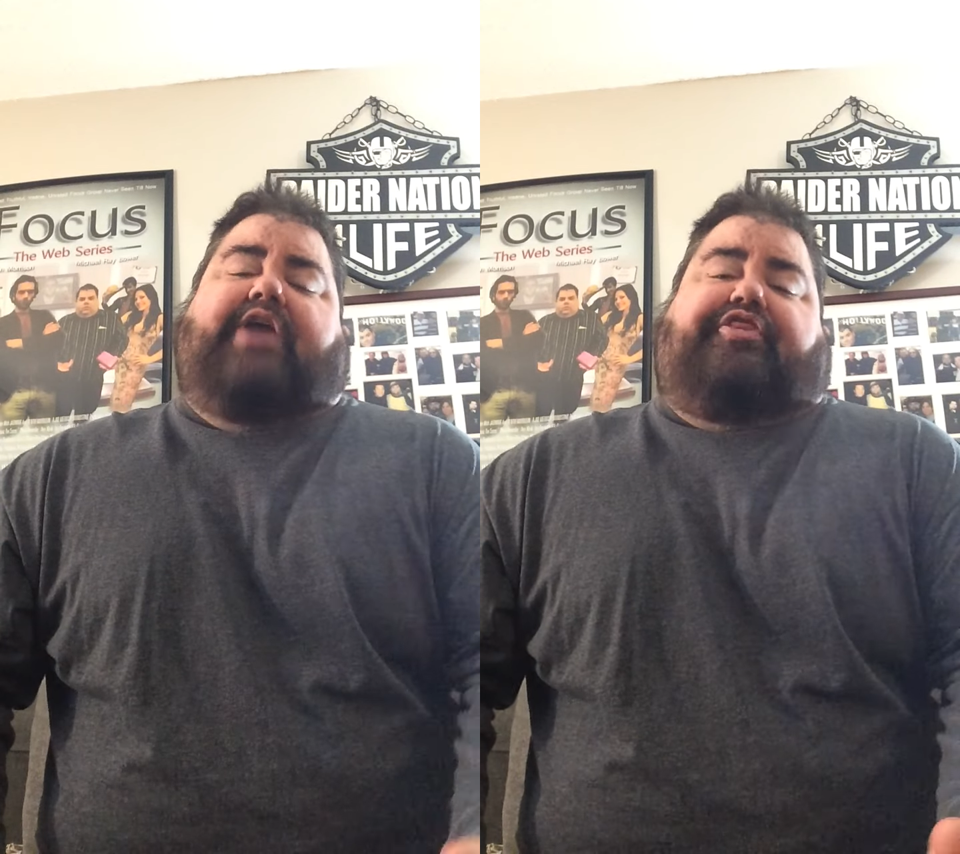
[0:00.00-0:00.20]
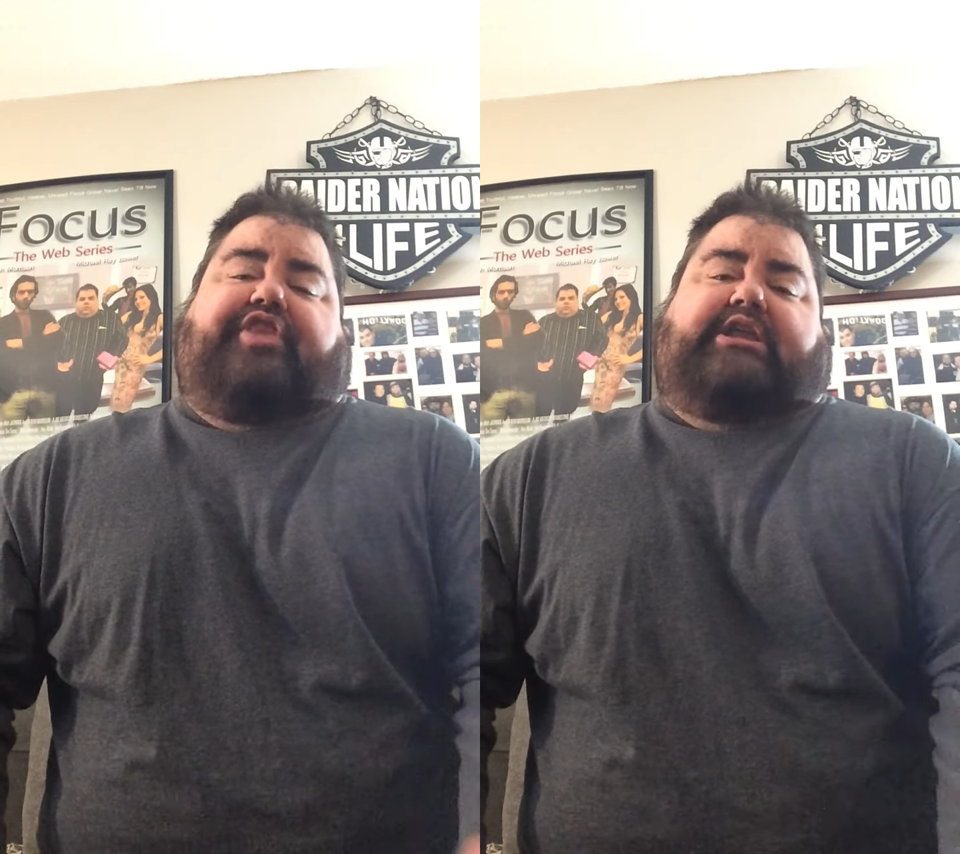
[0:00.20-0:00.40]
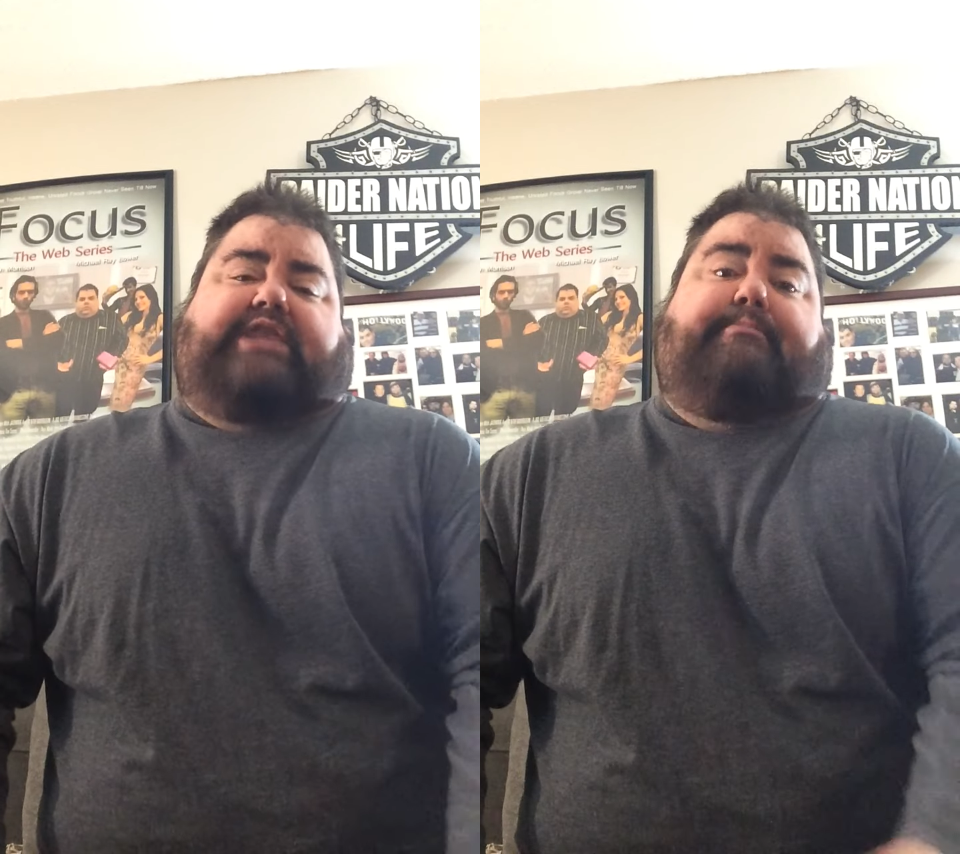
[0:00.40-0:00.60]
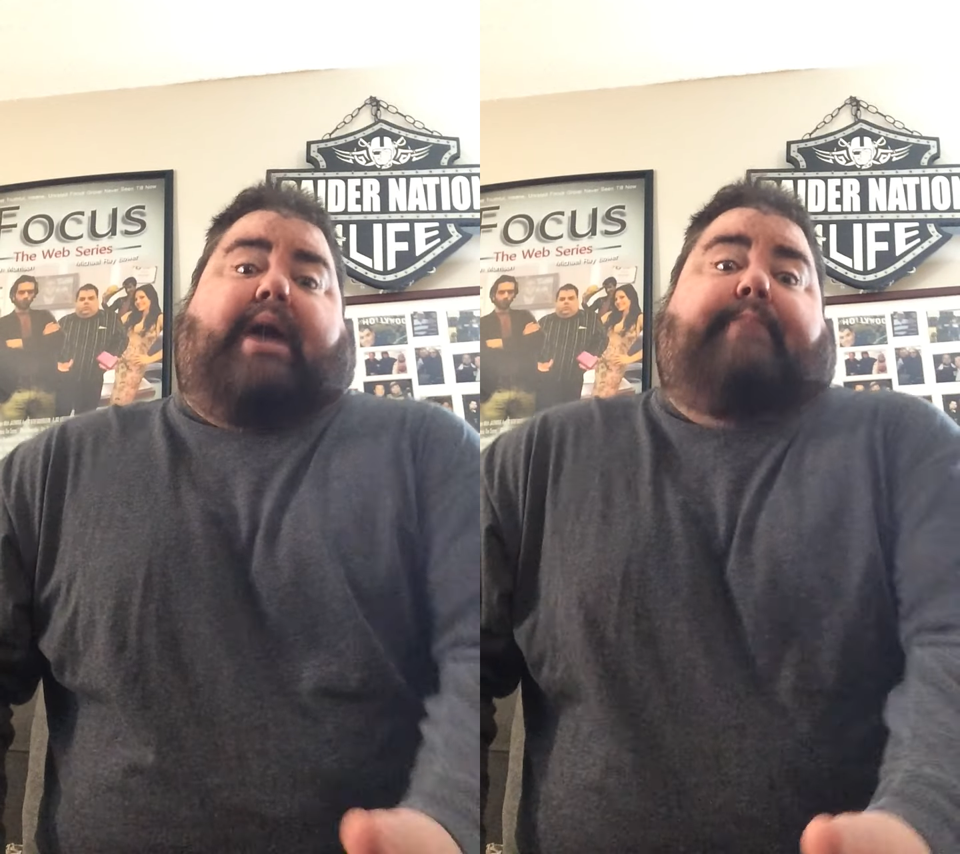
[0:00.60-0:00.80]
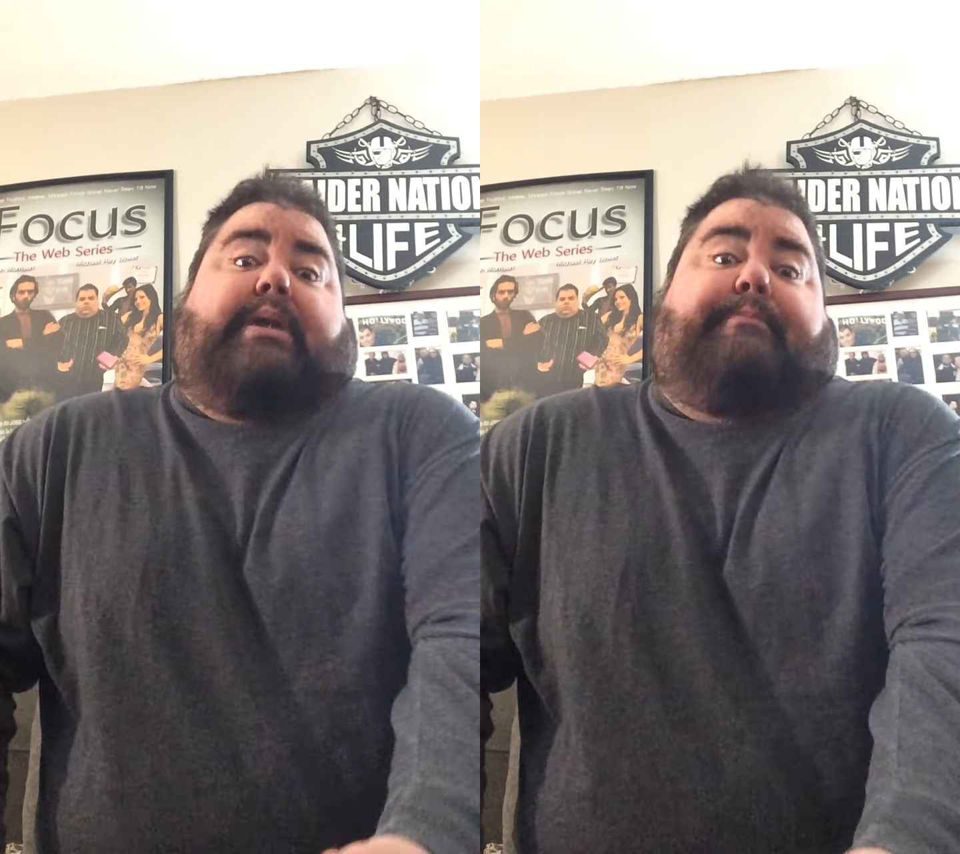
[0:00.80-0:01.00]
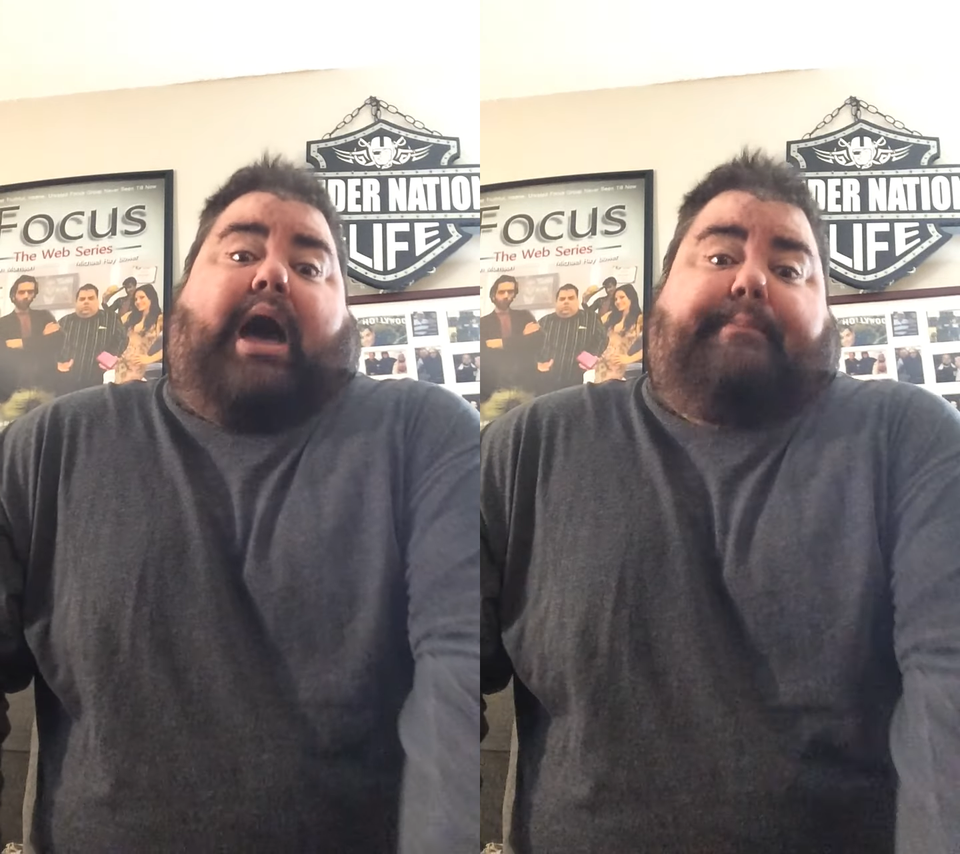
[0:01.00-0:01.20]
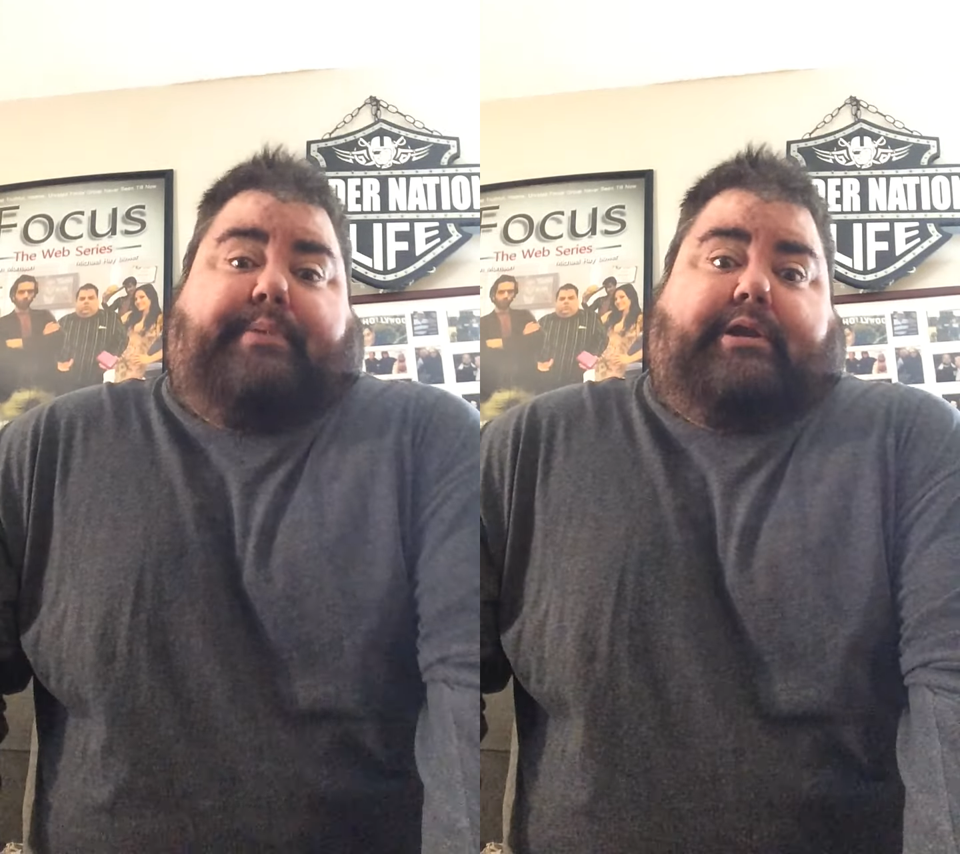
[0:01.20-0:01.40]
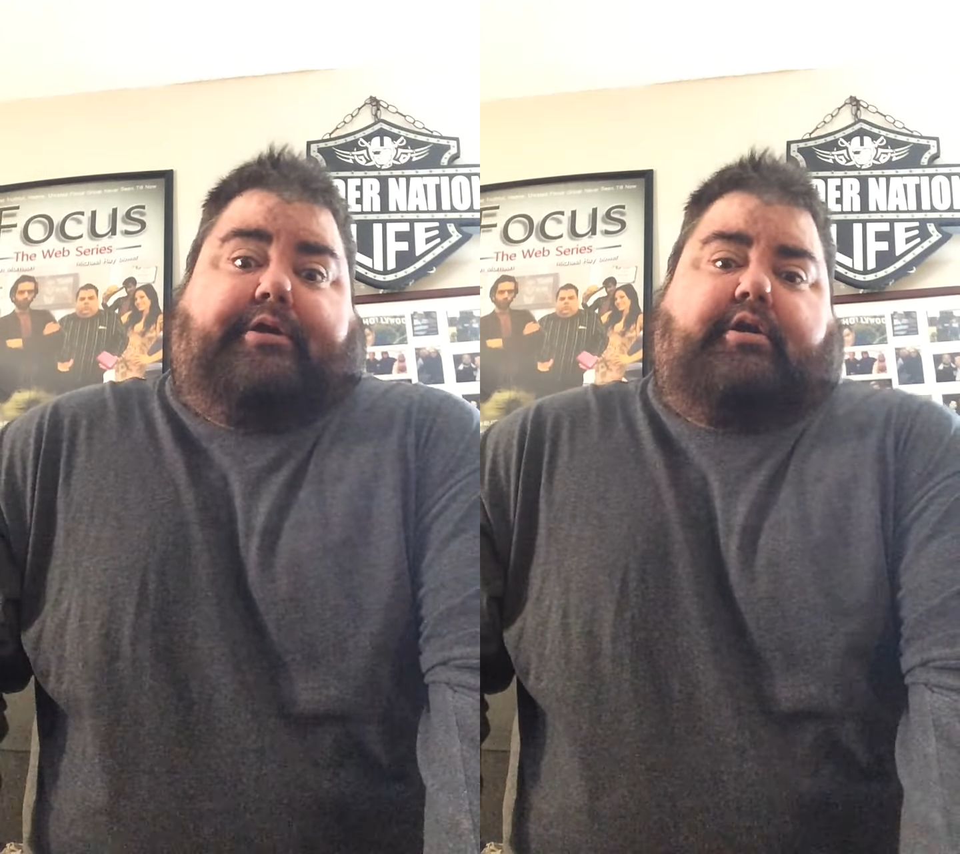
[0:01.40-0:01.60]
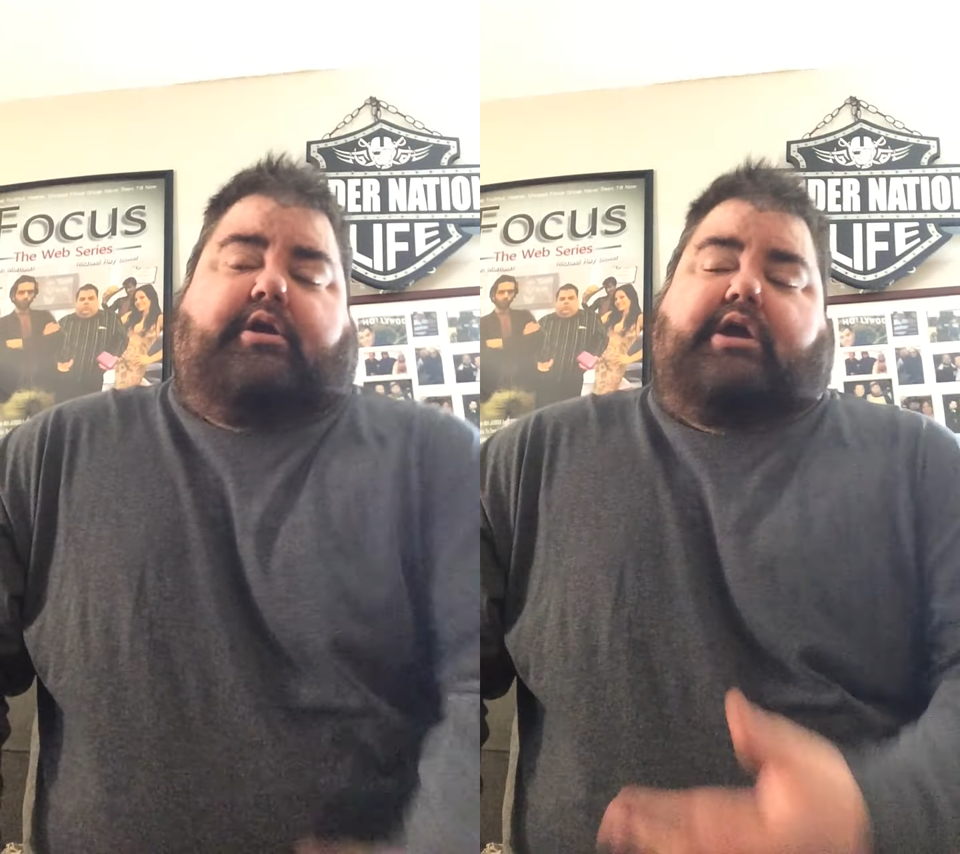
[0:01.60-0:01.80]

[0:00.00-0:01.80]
I think they might be popular.